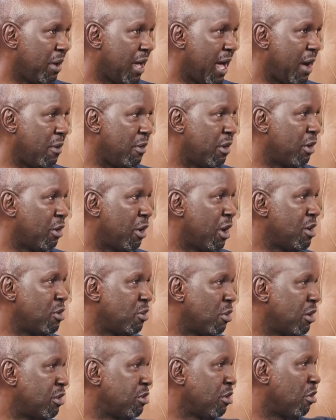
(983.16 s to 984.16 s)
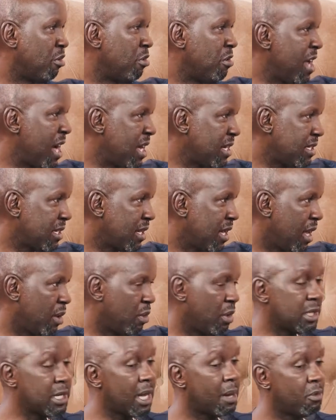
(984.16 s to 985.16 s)
Where I will go into what you're good at
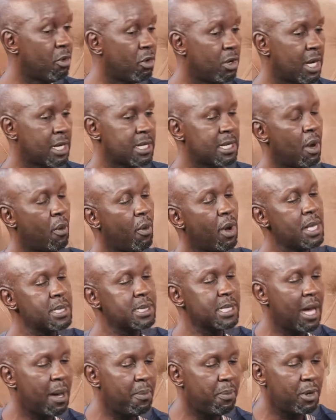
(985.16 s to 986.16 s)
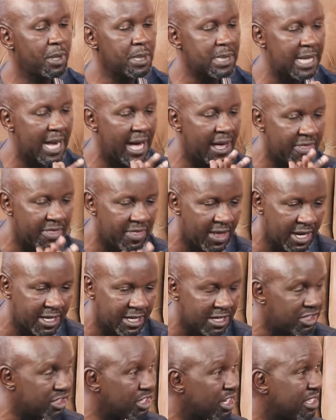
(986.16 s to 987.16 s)
and what I'm good at. Now, once couples learn
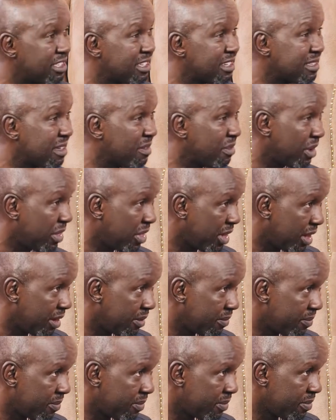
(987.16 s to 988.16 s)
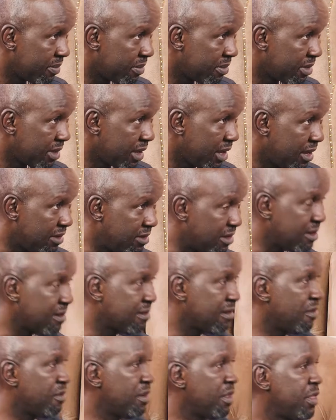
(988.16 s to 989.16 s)
that, it changes everything. It
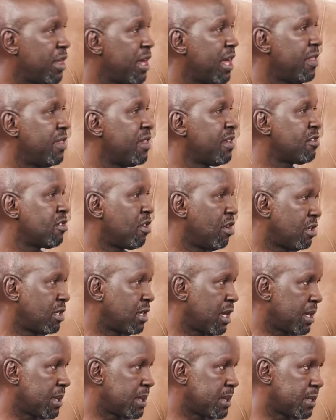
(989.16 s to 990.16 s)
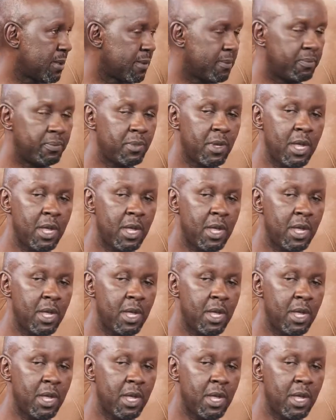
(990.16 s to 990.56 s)
changes everything in this context.